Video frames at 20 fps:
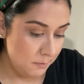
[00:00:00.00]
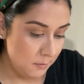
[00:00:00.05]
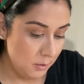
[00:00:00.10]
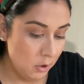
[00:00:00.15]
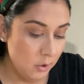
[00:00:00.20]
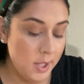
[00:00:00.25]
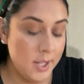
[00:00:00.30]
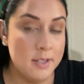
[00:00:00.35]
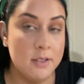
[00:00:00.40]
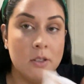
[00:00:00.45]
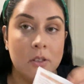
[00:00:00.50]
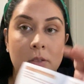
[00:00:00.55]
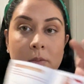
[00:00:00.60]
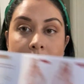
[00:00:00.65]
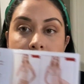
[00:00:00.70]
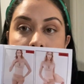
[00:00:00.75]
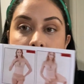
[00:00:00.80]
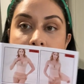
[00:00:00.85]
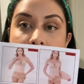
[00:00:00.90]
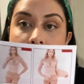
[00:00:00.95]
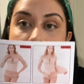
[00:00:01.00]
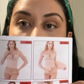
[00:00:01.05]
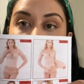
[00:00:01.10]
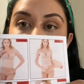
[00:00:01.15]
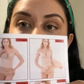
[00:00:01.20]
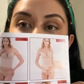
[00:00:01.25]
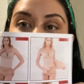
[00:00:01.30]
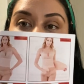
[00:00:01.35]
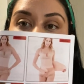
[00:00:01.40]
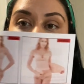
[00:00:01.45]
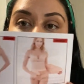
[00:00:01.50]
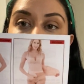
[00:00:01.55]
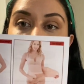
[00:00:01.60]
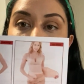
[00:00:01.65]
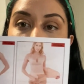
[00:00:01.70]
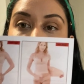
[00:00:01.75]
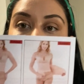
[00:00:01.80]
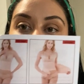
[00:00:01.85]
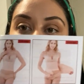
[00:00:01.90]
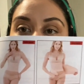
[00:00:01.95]
Okay, so this is what it looks like.
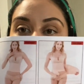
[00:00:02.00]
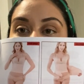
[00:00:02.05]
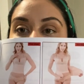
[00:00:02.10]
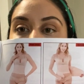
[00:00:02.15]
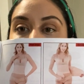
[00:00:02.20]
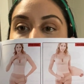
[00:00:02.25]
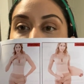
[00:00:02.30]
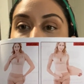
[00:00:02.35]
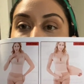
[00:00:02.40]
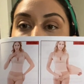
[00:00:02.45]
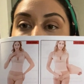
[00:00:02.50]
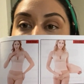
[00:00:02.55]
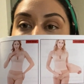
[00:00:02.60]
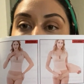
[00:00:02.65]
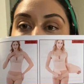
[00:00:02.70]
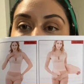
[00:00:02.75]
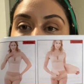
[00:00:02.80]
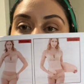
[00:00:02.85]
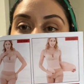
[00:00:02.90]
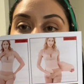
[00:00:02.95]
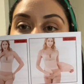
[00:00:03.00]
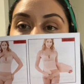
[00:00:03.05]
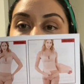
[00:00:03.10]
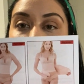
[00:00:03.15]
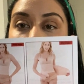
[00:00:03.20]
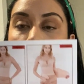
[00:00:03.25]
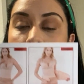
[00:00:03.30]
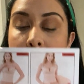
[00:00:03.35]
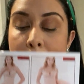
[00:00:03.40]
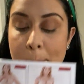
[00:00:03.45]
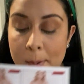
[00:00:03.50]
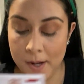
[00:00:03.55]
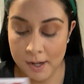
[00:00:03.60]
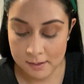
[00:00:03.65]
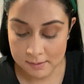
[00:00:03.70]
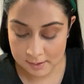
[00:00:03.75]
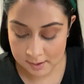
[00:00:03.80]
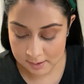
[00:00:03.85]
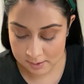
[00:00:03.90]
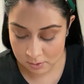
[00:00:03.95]
So I
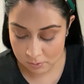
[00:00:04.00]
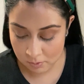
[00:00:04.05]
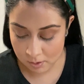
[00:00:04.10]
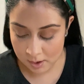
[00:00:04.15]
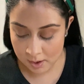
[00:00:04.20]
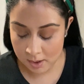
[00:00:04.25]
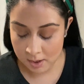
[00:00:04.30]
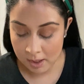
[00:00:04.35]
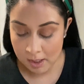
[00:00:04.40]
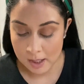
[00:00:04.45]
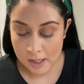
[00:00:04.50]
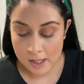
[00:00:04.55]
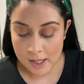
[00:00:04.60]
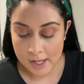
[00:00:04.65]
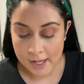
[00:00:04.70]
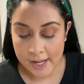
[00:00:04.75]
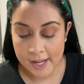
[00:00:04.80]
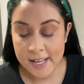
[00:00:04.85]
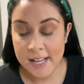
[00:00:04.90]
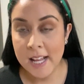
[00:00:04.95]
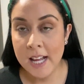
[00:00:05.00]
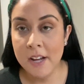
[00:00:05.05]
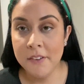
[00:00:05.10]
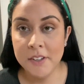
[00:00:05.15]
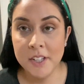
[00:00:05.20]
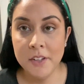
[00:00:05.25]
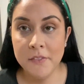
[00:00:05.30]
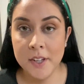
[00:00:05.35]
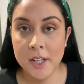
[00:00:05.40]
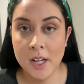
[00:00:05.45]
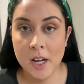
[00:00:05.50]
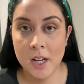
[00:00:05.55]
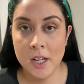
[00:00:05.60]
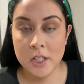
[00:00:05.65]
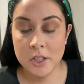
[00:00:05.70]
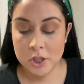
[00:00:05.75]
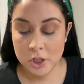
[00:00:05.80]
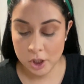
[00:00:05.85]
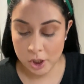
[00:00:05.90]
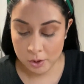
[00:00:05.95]
bought this one and I haven't even gotten
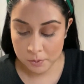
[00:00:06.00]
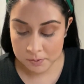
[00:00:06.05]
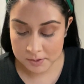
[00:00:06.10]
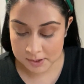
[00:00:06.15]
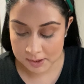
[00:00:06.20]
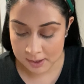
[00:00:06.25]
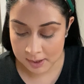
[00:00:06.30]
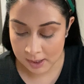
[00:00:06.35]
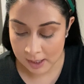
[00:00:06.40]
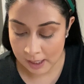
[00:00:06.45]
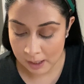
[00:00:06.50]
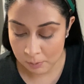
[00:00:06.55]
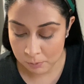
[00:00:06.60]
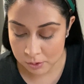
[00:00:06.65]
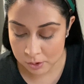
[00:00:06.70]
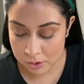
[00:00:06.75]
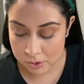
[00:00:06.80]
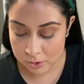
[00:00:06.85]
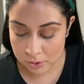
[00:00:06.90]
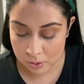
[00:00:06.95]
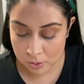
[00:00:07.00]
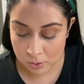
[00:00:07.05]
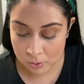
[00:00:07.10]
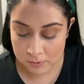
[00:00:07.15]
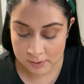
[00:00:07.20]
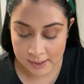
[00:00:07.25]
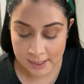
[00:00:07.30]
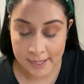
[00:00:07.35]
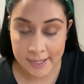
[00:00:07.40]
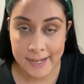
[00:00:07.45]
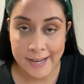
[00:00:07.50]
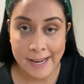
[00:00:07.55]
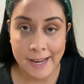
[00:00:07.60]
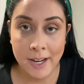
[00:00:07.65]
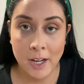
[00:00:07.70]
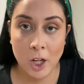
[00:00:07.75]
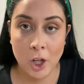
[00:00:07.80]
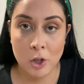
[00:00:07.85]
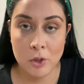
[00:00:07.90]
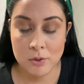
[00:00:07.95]
to use it. I was told that I
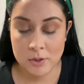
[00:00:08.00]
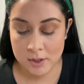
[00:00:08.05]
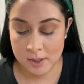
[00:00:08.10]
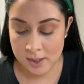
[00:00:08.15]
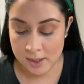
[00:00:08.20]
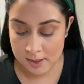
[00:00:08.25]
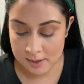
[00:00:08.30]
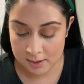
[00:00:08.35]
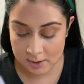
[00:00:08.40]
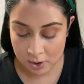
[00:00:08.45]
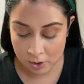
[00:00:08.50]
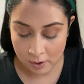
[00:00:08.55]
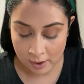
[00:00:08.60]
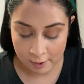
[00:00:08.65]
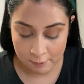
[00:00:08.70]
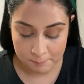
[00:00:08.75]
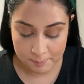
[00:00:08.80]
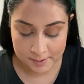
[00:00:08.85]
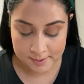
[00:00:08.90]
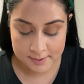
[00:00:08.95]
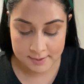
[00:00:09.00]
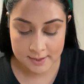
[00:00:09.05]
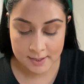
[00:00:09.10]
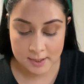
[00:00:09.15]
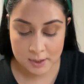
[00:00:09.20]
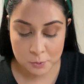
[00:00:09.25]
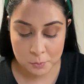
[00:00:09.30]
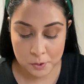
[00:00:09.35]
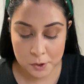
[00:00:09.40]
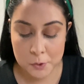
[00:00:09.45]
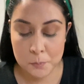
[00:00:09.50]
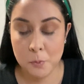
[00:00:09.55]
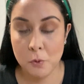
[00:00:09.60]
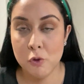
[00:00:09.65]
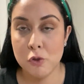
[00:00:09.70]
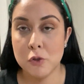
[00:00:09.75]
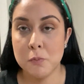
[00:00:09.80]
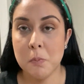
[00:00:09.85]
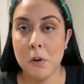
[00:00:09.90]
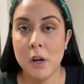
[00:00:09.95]
can't use it till I've been 6 weeks
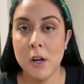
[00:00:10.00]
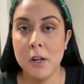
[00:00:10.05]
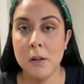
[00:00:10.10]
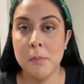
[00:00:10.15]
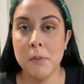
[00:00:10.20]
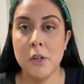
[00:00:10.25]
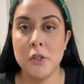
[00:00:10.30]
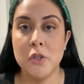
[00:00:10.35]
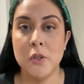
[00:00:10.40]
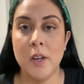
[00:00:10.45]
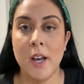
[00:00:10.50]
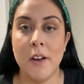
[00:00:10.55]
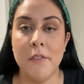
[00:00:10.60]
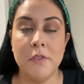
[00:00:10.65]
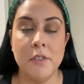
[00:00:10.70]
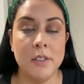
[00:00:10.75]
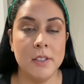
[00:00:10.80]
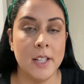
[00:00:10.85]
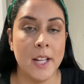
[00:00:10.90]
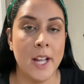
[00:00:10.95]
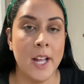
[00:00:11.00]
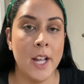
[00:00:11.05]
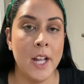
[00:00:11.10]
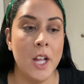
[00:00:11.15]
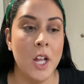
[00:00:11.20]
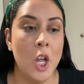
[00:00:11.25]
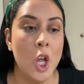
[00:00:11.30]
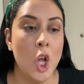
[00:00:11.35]
postpartum because you have to let